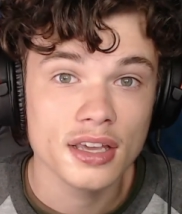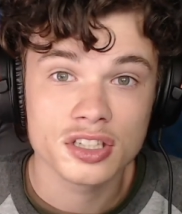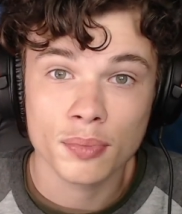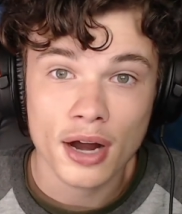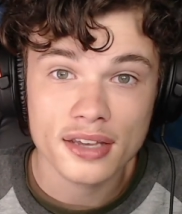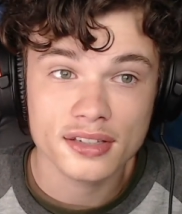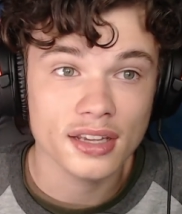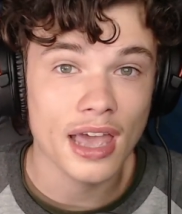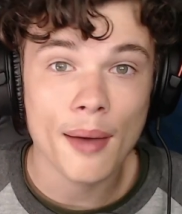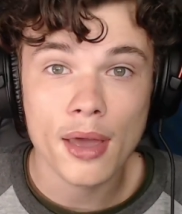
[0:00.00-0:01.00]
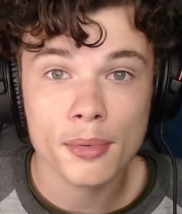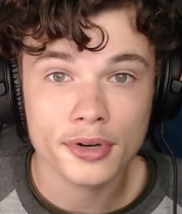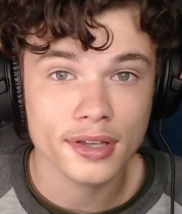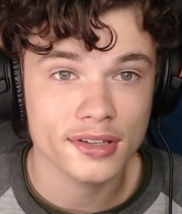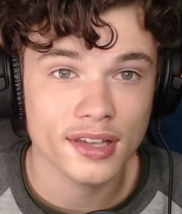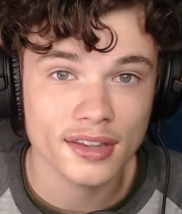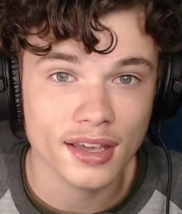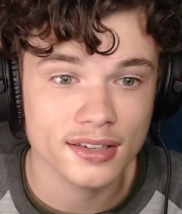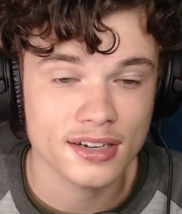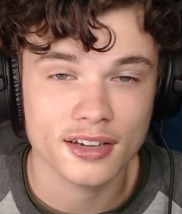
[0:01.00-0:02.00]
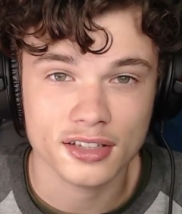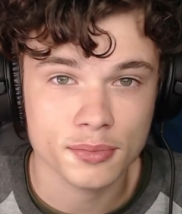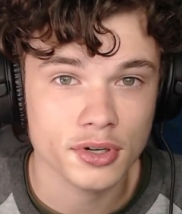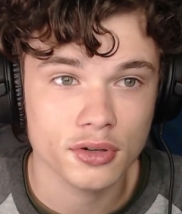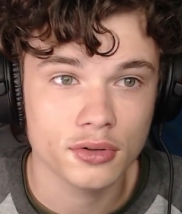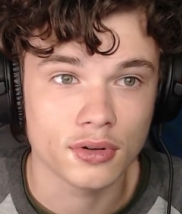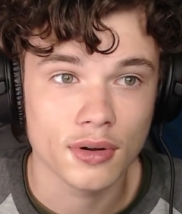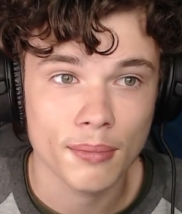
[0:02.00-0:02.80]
surprisingly I'm able to get 10 likes now. That's pretty cool.